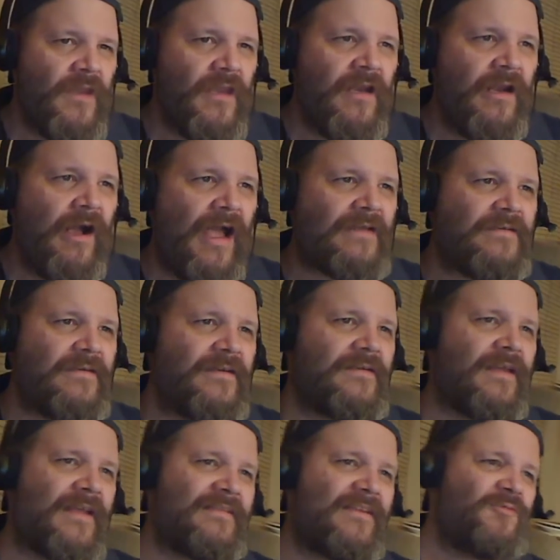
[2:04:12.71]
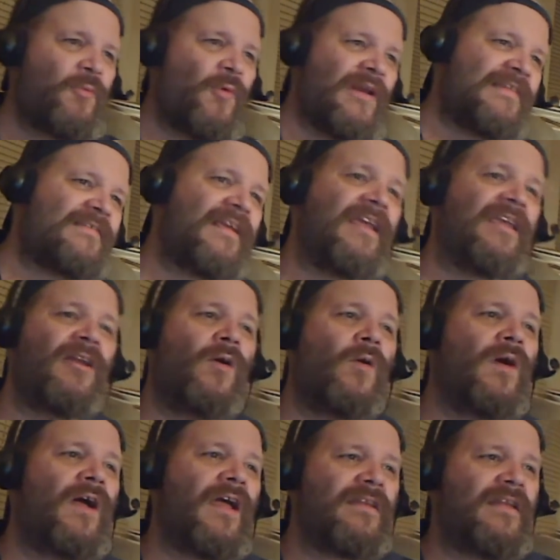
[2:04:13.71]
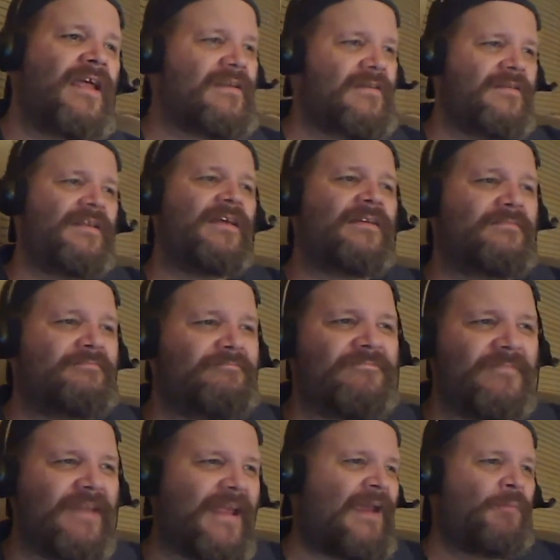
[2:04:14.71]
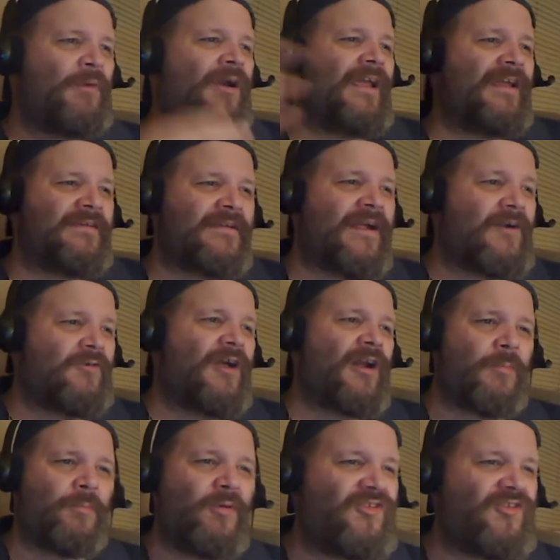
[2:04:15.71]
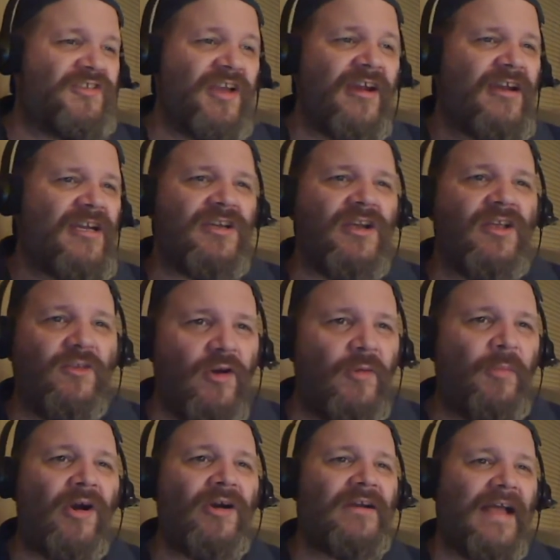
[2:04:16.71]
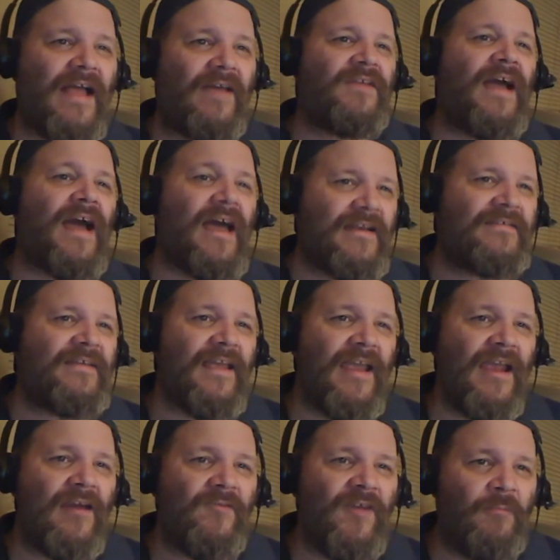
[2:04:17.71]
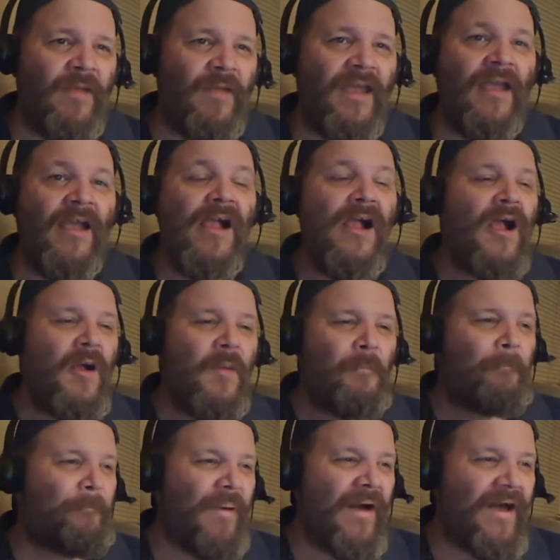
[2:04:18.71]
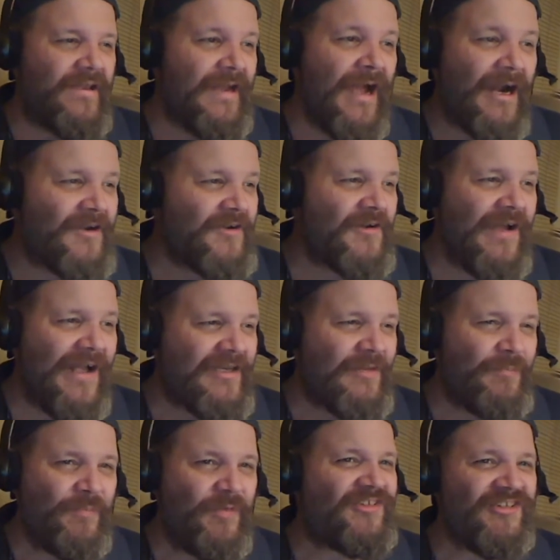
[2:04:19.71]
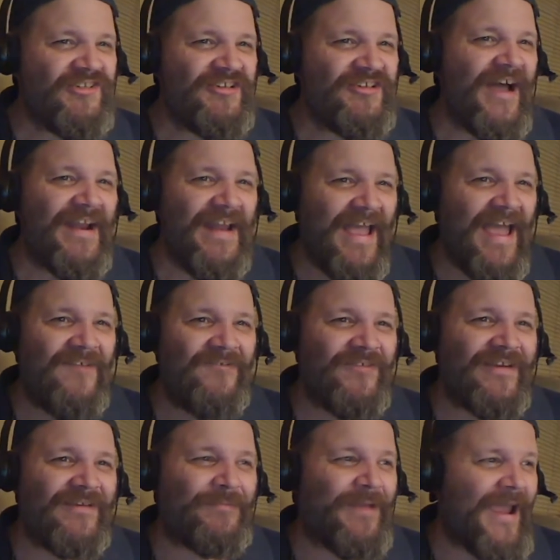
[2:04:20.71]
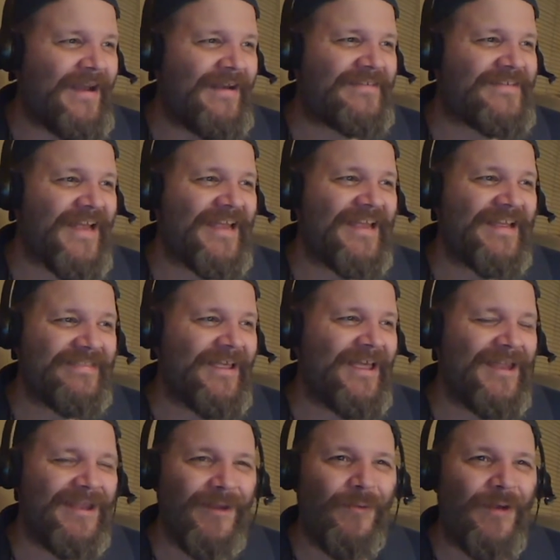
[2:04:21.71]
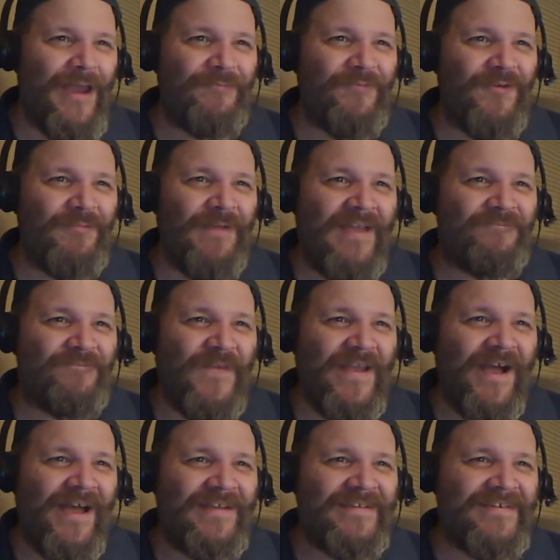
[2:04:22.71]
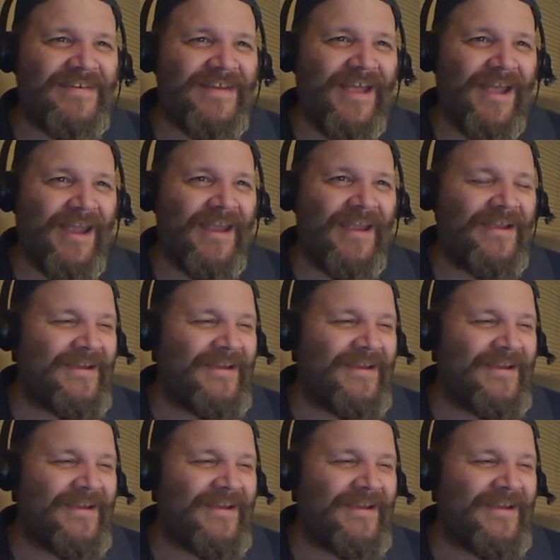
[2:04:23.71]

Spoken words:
You know, at this point he's like, you know what, let Hammerhead and Dr. Octopus tear each other apart. I've got to take care of Aunt May. Yeah. But Dr. Octopus is not having it, man. He's like, get the hell away from my fiance.